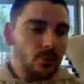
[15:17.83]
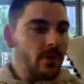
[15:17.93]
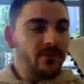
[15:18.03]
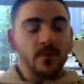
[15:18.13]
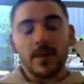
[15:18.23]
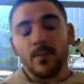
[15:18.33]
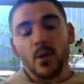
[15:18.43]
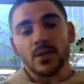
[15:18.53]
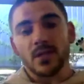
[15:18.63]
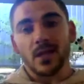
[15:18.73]
Look, mate, for me
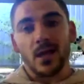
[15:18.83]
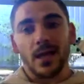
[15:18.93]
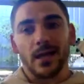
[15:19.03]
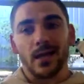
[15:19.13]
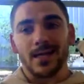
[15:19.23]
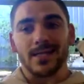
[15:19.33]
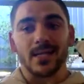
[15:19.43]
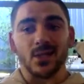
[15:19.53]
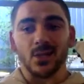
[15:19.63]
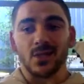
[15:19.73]
personally, I
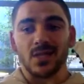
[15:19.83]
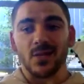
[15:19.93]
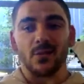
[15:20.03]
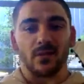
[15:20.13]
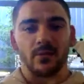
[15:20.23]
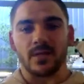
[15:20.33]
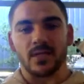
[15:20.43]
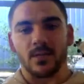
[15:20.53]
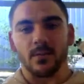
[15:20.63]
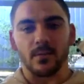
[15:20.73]
tend to stick with 3
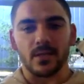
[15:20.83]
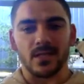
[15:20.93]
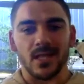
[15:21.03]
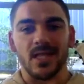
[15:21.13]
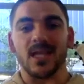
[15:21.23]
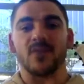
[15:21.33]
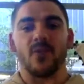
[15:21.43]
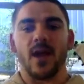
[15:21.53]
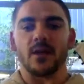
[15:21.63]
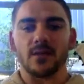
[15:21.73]
supplements year
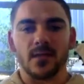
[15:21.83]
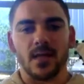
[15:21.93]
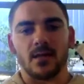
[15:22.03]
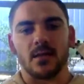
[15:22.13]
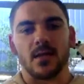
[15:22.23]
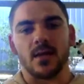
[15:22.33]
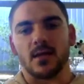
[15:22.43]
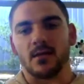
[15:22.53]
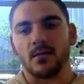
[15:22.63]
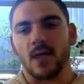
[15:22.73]
round, and
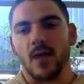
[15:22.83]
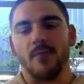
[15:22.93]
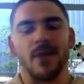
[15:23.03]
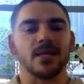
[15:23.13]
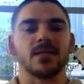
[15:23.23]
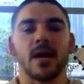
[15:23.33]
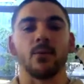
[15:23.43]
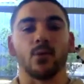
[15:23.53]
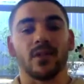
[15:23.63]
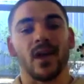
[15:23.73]
then I may
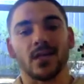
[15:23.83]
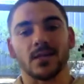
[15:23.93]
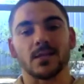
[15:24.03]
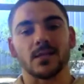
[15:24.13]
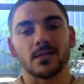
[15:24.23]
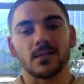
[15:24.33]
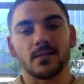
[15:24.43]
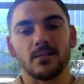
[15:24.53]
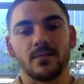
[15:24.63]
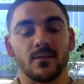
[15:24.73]
dabble with others
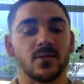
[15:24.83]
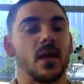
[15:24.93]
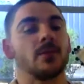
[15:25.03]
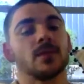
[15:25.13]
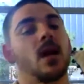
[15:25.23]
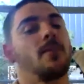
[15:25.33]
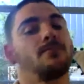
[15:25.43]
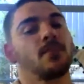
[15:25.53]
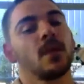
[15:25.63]
from time to time.